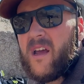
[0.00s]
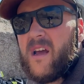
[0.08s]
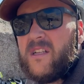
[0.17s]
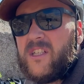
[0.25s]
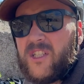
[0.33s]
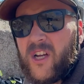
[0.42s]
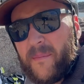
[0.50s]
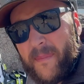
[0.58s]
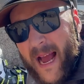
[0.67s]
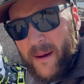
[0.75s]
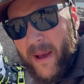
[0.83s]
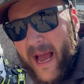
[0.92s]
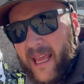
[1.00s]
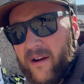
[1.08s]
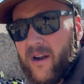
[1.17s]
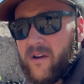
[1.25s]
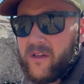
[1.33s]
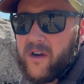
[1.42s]
to start backpacking
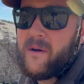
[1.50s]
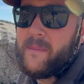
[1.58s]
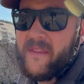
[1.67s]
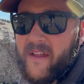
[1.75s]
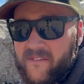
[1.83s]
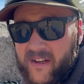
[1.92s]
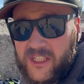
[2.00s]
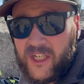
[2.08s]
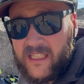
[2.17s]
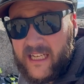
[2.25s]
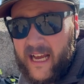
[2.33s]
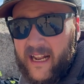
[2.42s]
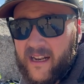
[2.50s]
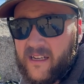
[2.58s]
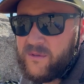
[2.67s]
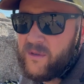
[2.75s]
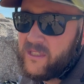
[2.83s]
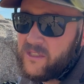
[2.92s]
around Europe and then eventually Thailand. So
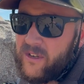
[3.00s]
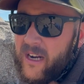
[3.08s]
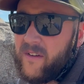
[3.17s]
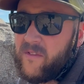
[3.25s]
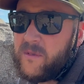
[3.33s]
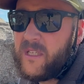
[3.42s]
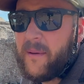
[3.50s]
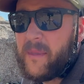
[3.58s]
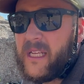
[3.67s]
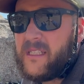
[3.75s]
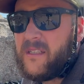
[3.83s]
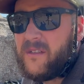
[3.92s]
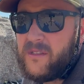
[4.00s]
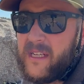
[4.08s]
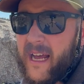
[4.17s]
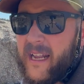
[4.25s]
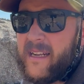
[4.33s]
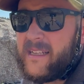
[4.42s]
we went directly from Chamonix to Thailand